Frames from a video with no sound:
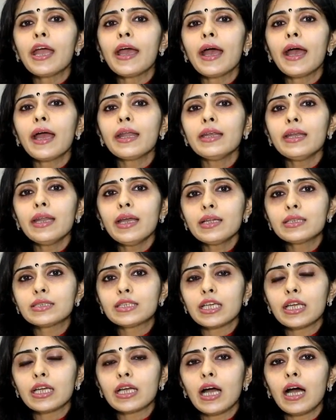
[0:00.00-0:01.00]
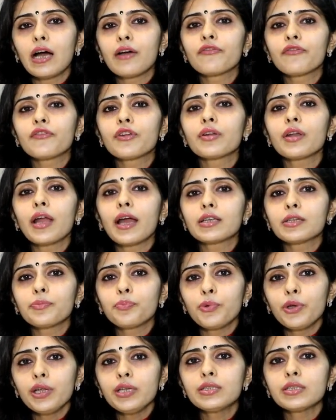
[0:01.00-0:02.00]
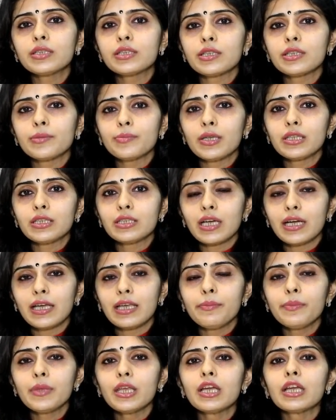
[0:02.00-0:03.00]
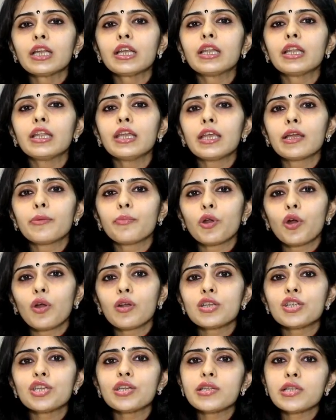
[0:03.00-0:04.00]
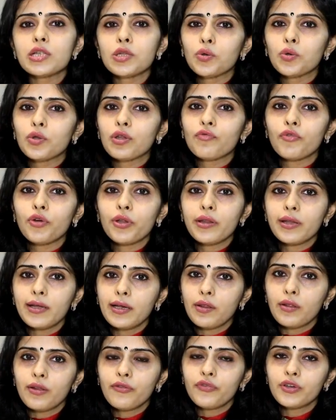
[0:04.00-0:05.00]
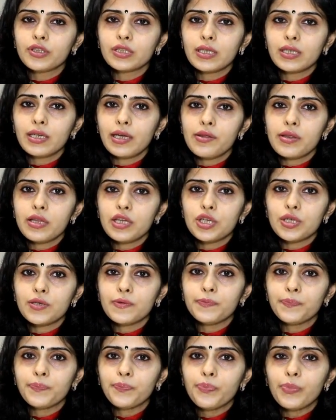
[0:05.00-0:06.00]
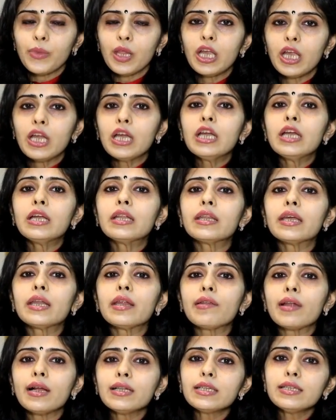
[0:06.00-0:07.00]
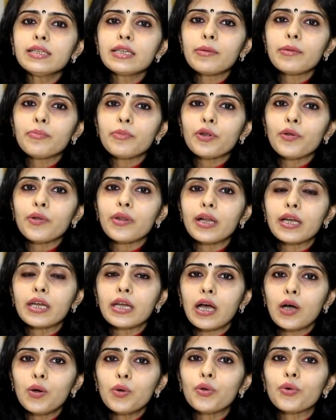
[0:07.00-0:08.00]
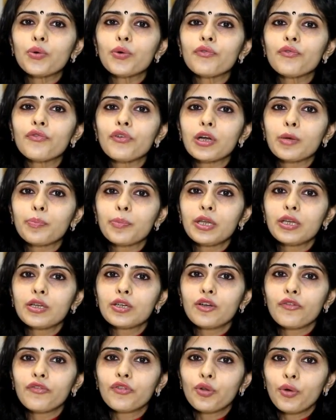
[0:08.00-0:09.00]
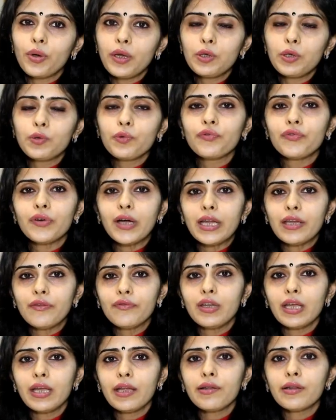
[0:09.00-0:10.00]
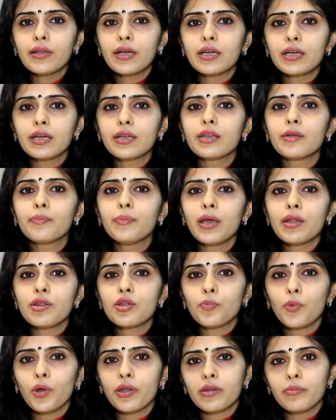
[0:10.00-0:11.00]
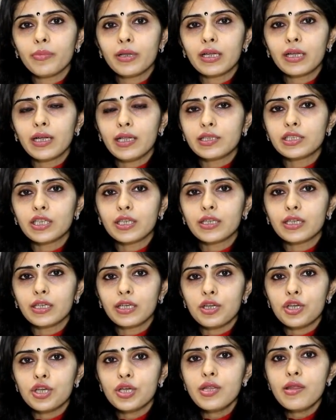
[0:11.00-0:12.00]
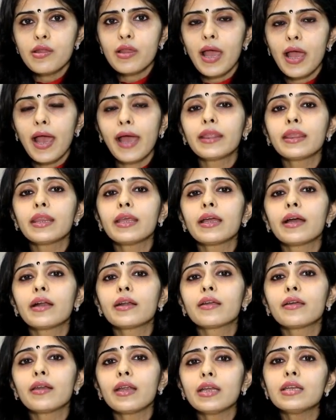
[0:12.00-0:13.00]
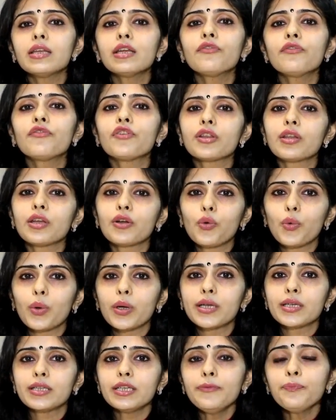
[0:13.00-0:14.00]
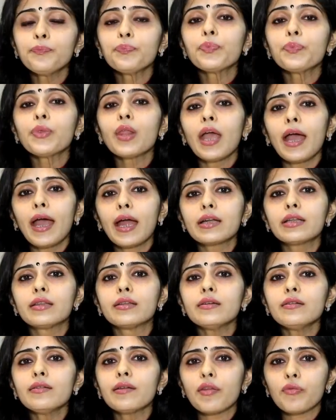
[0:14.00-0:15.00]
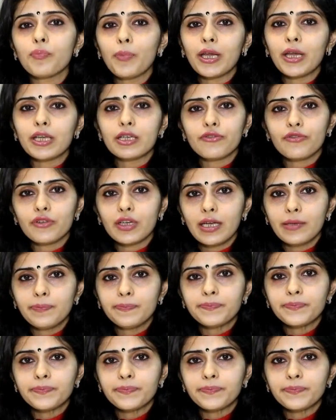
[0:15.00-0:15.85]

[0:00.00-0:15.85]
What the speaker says: and next day after, at a predetermined time, the embryologist looks for signs of fertilization. The resultant embryos are now grown for a period of 3 to 5 days under the best possible culture conditions, and they are graded for their quality at the respective time.